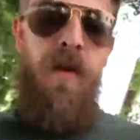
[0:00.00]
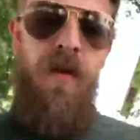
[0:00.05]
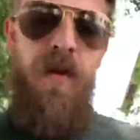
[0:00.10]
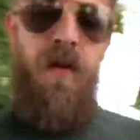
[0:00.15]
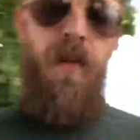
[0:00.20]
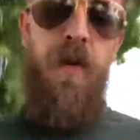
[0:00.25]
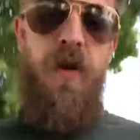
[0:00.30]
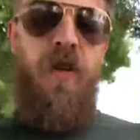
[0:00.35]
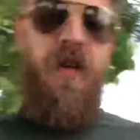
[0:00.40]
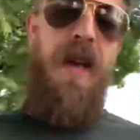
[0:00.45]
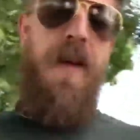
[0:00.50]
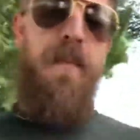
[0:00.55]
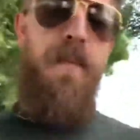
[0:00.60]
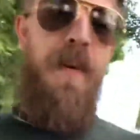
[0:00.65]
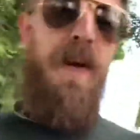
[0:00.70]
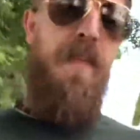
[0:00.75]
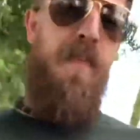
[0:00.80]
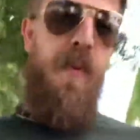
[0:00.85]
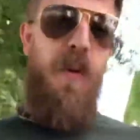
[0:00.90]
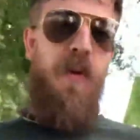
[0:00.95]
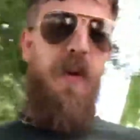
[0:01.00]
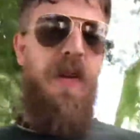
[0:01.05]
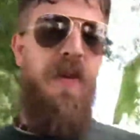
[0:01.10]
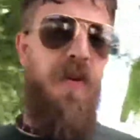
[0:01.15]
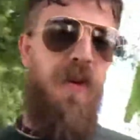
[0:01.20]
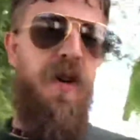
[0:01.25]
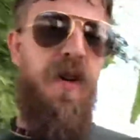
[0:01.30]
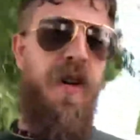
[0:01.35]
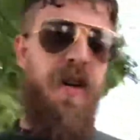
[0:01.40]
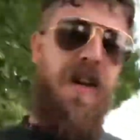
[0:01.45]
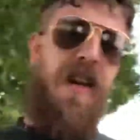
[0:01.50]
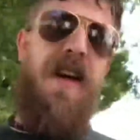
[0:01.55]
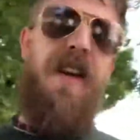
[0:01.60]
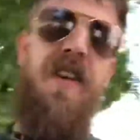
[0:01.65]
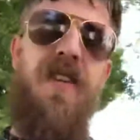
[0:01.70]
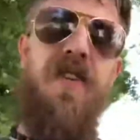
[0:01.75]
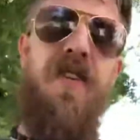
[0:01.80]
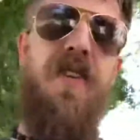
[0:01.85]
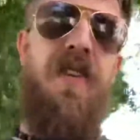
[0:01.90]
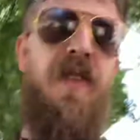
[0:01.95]
the same people that
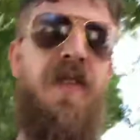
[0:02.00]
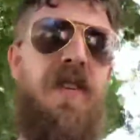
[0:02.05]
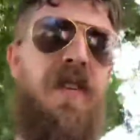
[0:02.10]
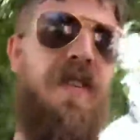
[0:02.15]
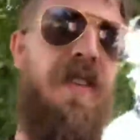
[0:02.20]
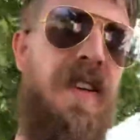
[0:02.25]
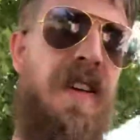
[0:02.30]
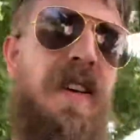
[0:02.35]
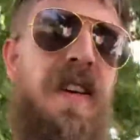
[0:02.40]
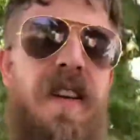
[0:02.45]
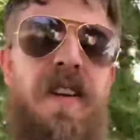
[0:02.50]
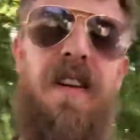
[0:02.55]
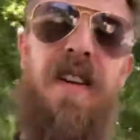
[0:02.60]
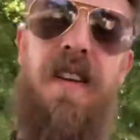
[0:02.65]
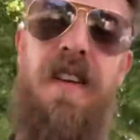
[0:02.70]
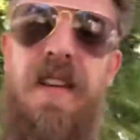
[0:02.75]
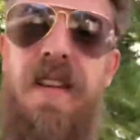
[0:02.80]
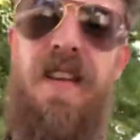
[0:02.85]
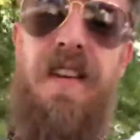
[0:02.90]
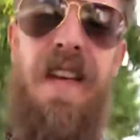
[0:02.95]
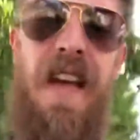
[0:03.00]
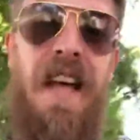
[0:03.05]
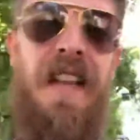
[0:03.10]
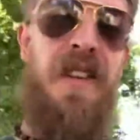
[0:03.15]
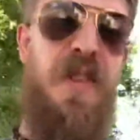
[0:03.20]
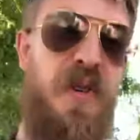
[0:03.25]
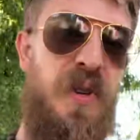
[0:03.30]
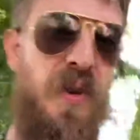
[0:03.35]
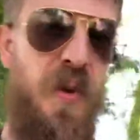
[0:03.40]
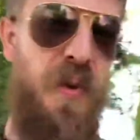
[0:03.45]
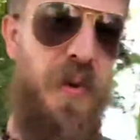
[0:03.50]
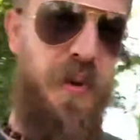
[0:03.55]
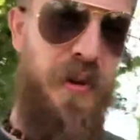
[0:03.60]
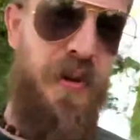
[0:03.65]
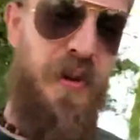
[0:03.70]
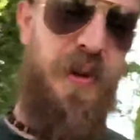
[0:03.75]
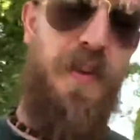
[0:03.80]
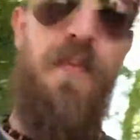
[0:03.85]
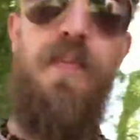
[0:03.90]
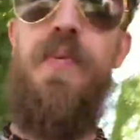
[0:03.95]
organized the
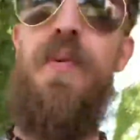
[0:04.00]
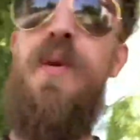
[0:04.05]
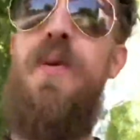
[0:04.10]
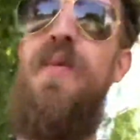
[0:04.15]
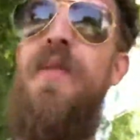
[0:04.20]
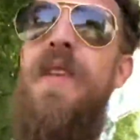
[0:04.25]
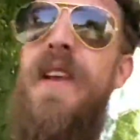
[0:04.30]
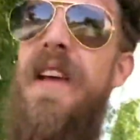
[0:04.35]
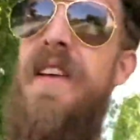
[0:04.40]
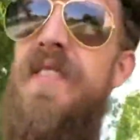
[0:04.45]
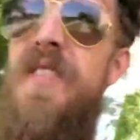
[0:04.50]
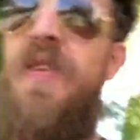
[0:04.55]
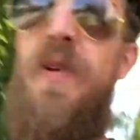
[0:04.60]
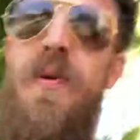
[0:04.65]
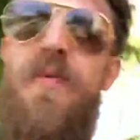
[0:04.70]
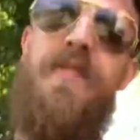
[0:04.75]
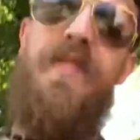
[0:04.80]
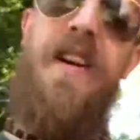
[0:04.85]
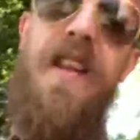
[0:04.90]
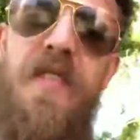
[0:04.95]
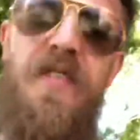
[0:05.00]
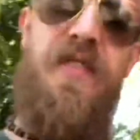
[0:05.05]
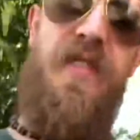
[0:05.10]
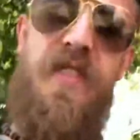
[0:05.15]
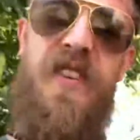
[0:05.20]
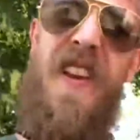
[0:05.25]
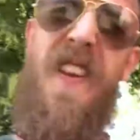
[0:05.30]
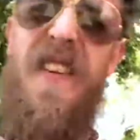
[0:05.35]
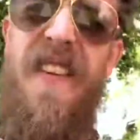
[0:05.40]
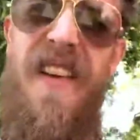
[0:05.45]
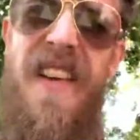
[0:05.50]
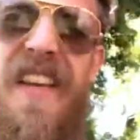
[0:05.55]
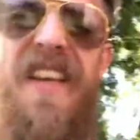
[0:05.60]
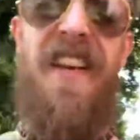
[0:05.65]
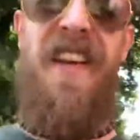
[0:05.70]
cancelled protest of last Sunday